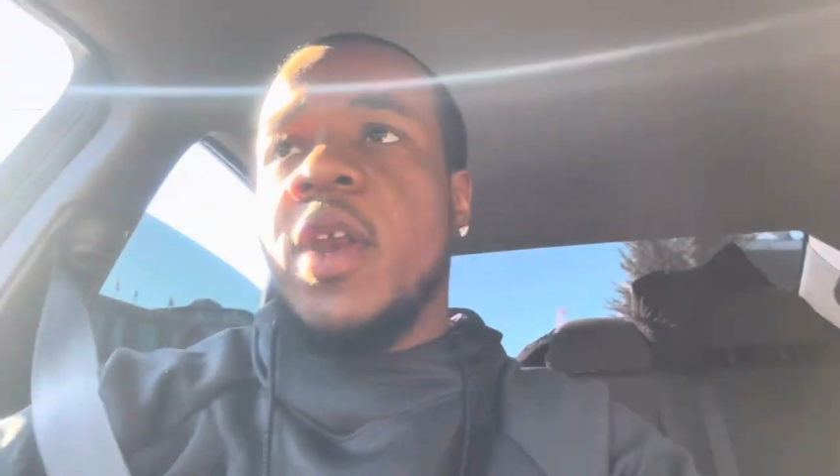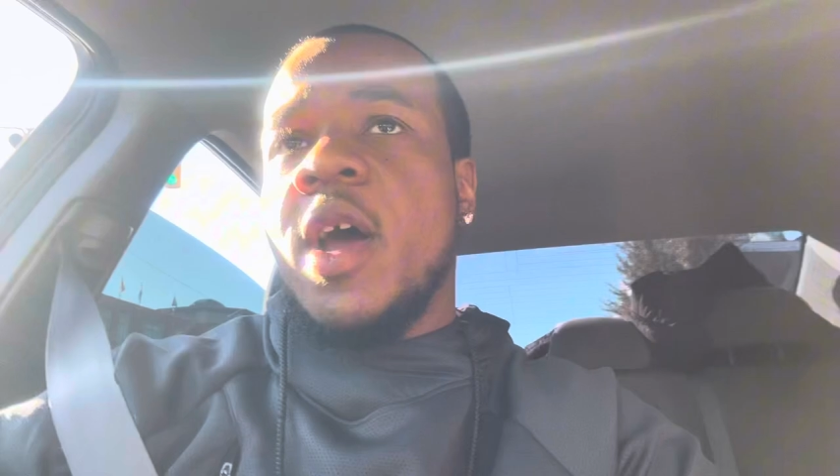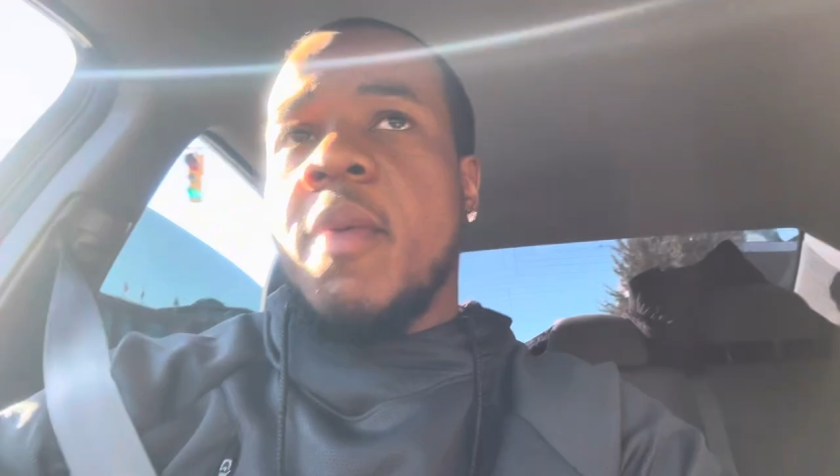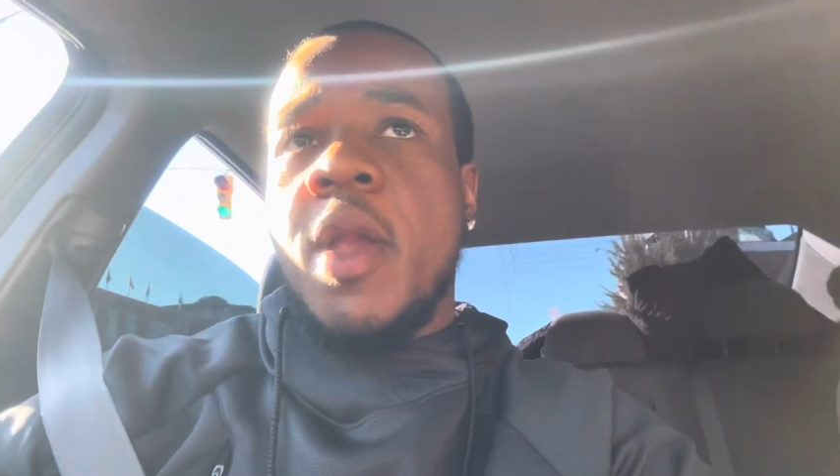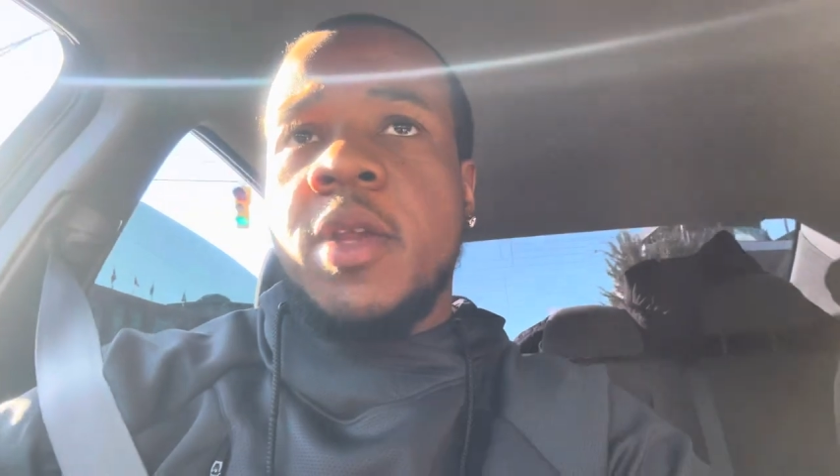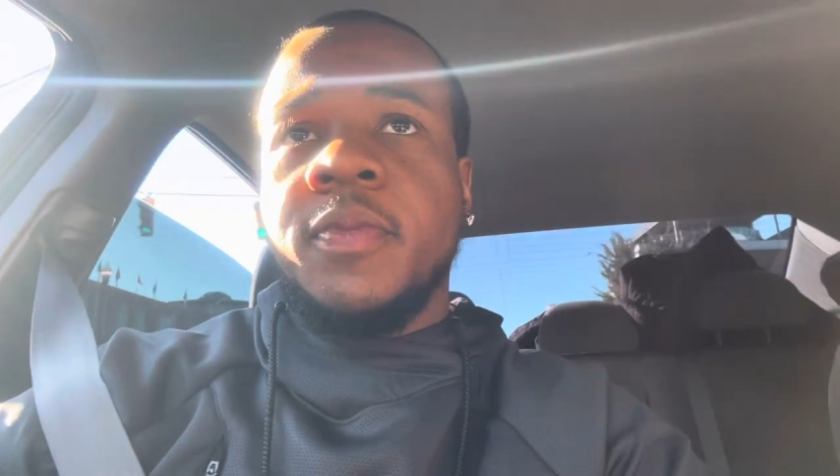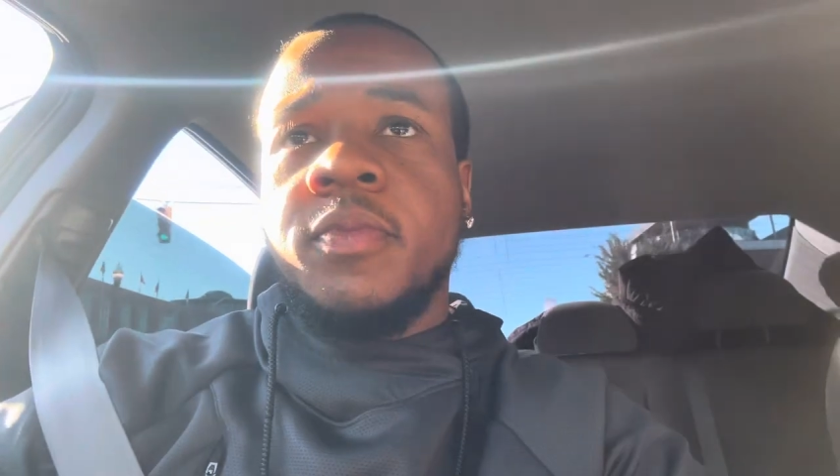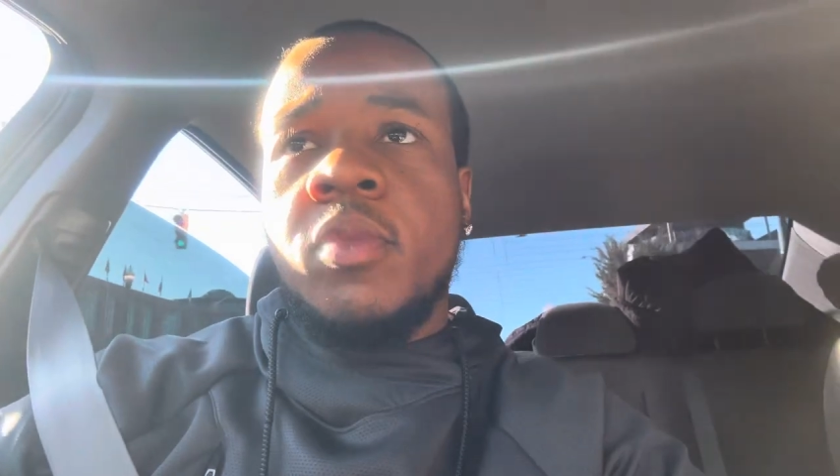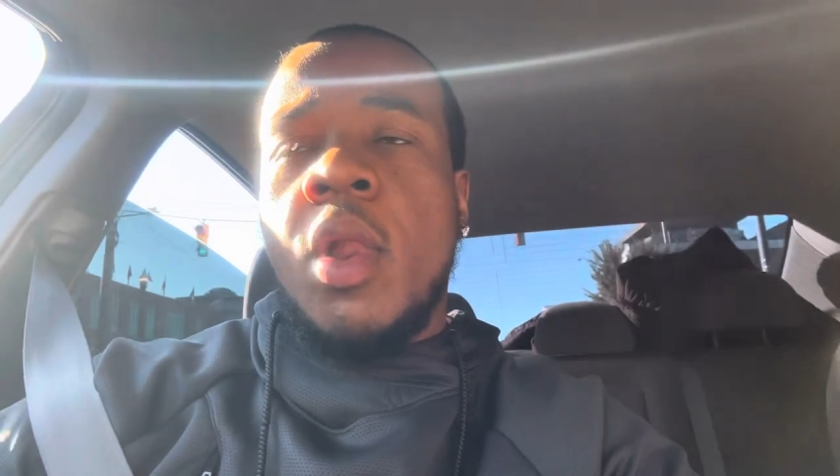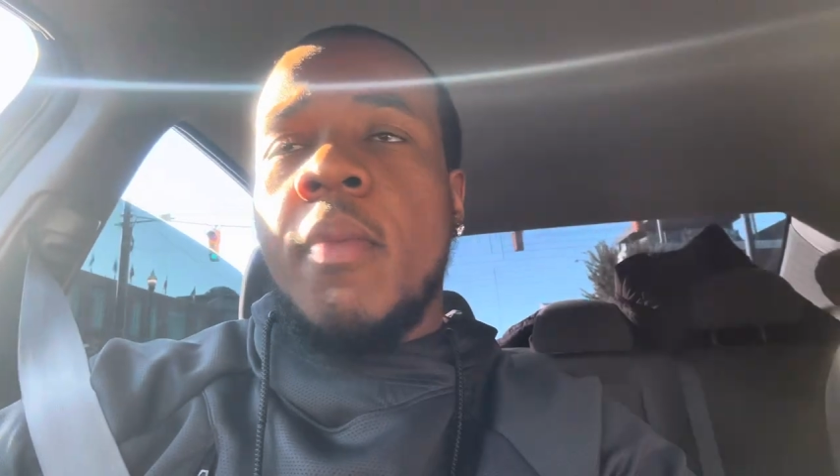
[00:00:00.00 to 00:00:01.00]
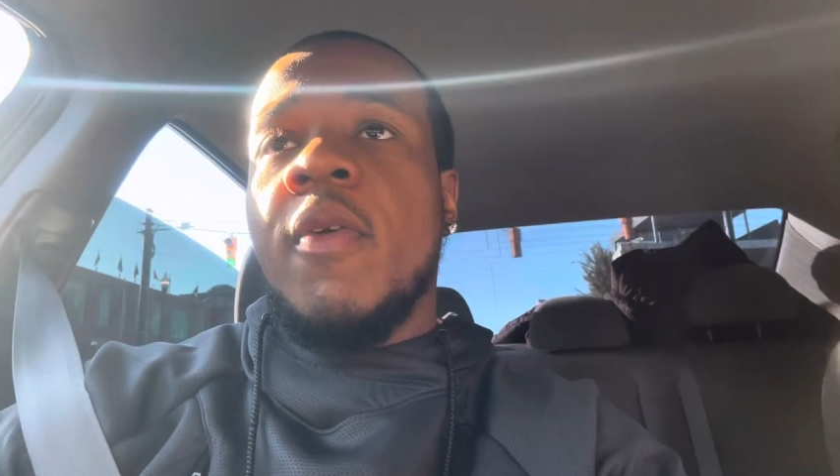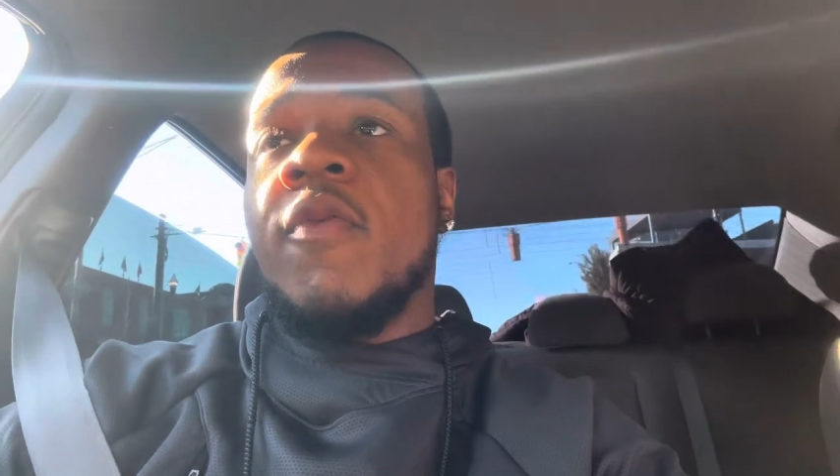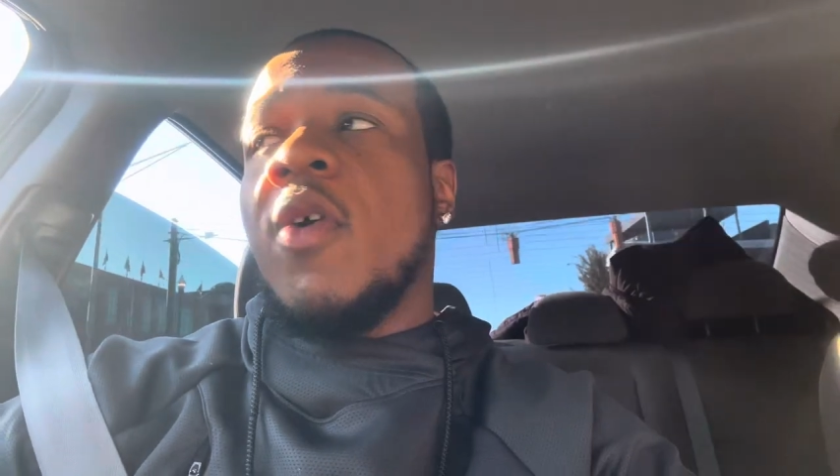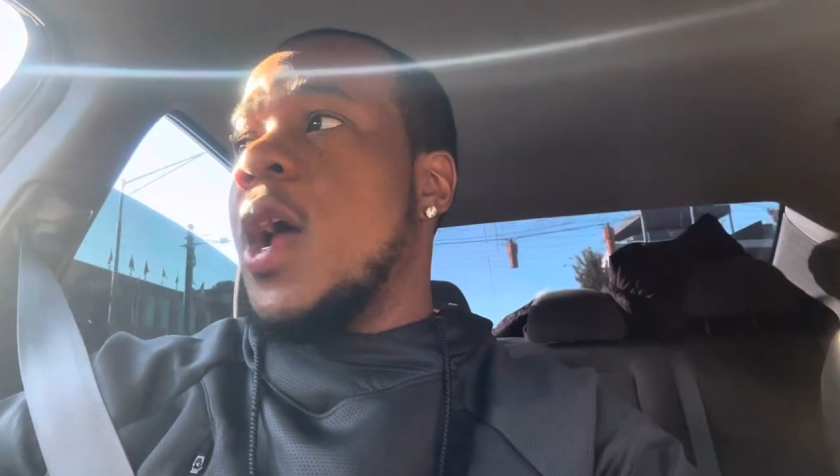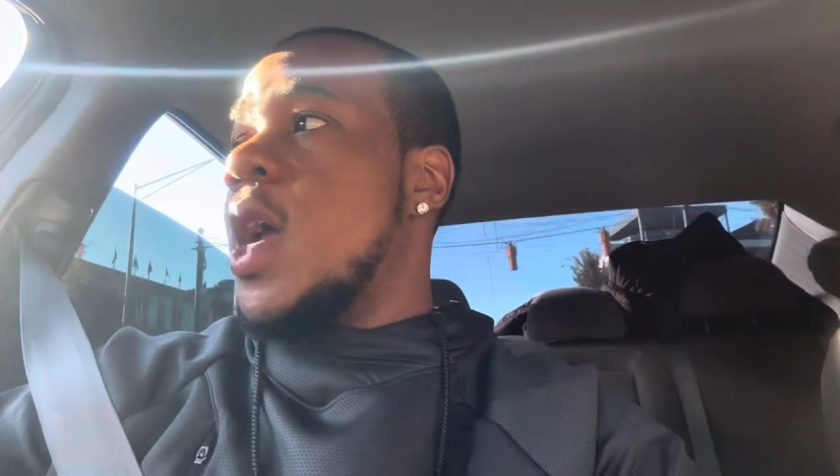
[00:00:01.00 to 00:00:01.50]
you know what I mean, before I